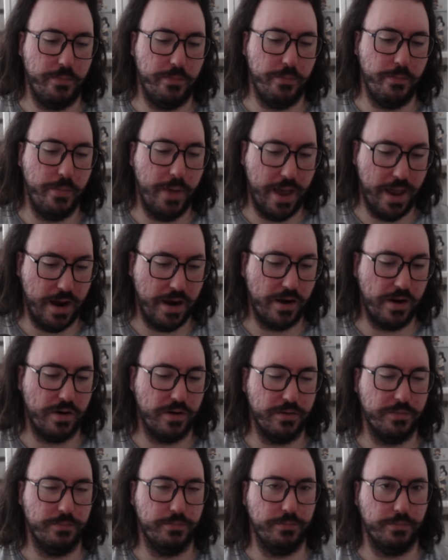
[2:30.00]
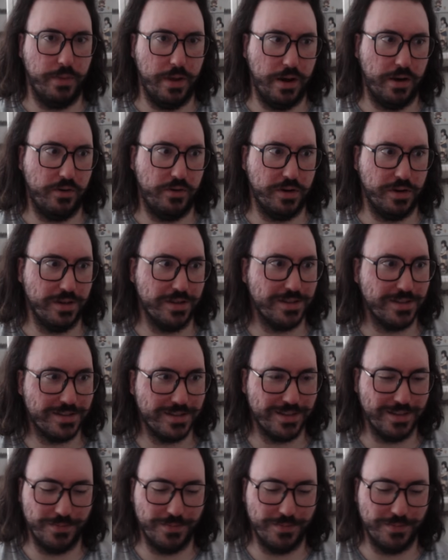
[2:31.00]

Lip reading: bear berries,